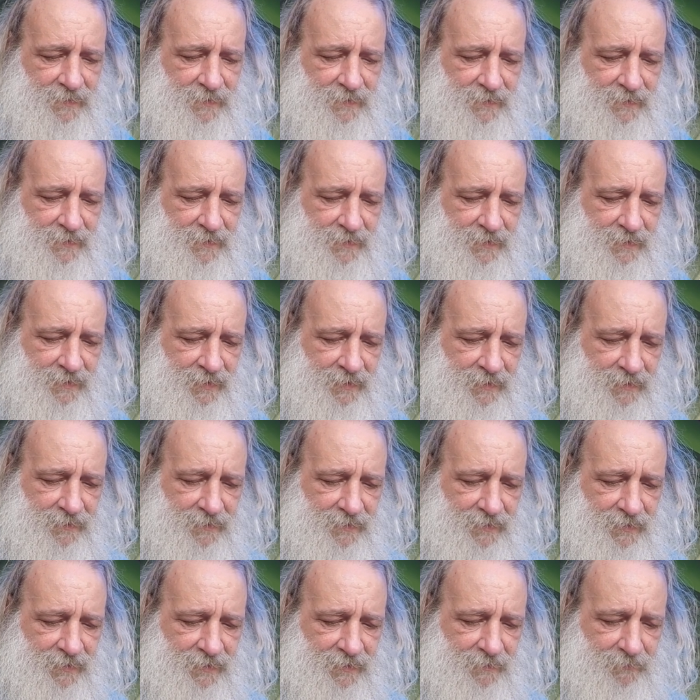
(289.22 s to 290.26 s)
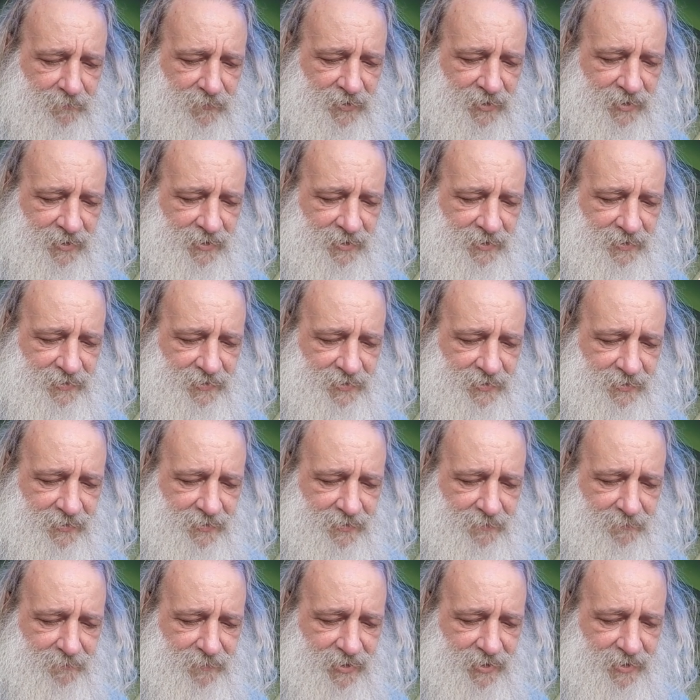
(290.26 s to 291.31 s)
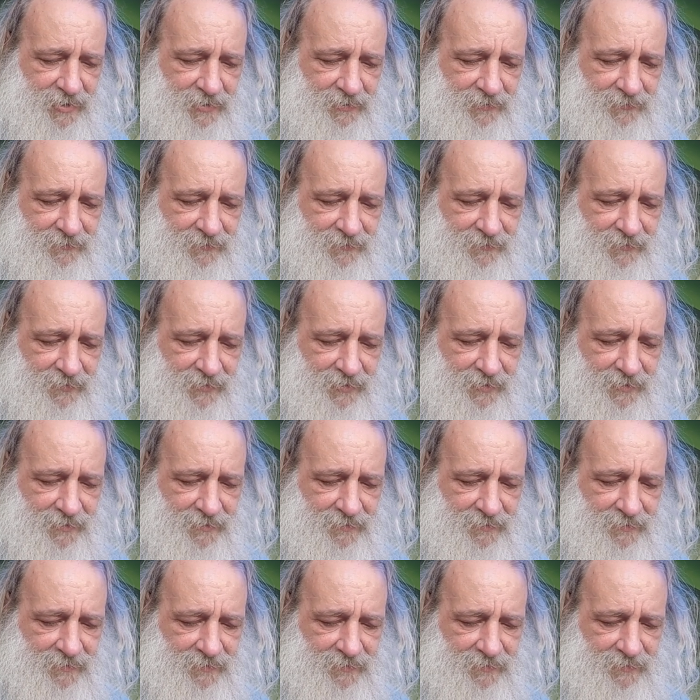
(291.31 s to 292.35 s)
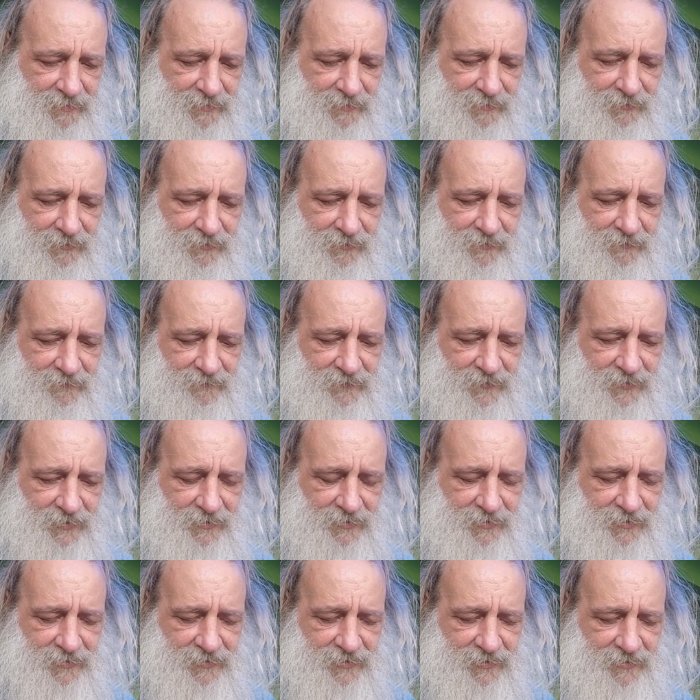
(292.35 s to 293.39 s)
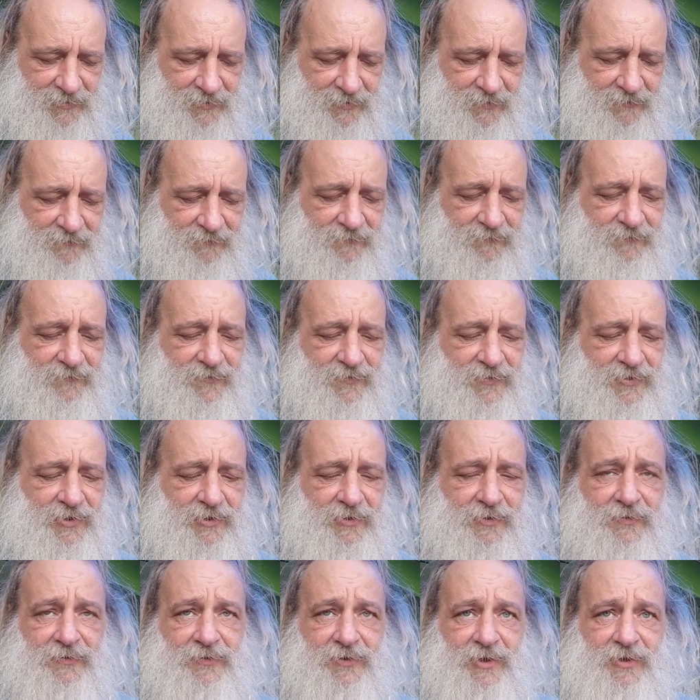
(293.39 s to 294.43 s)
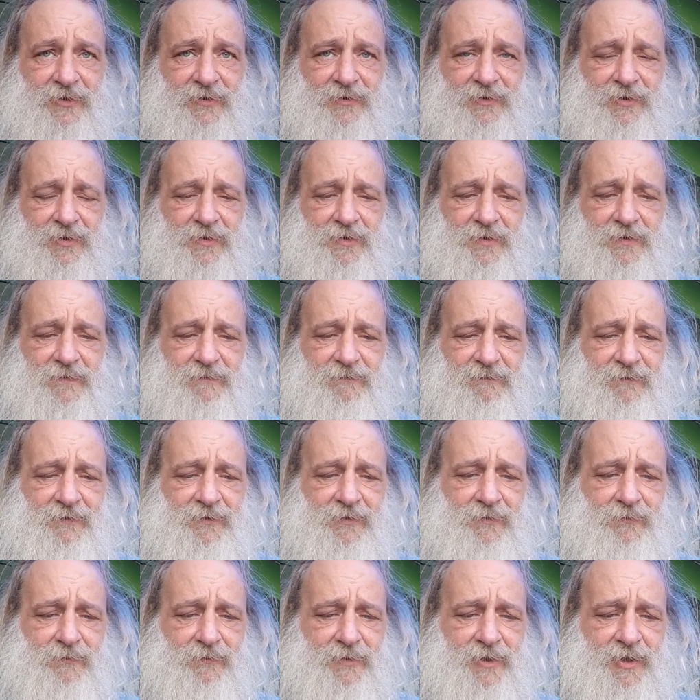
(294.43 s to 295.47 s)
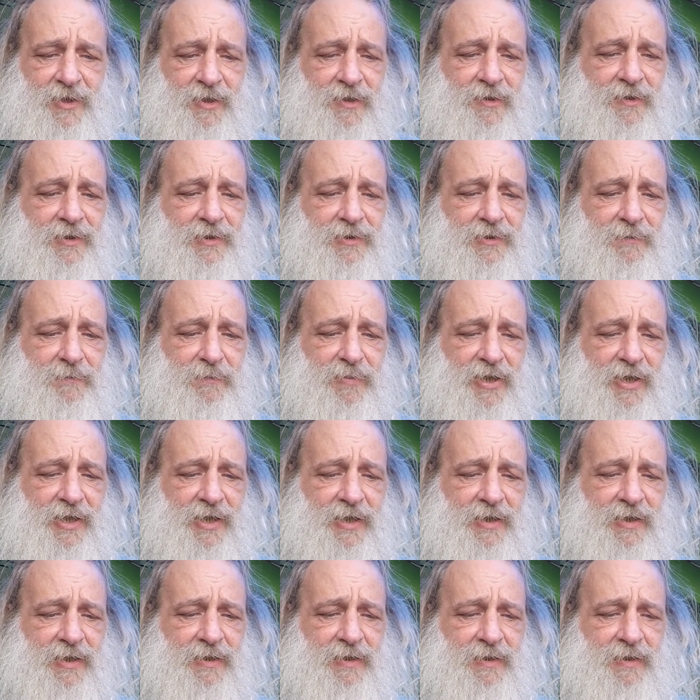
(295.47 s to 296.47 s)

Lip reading: Alright, now bring that sucker back through there. You leave just enough of a tail down here for your wire at the back.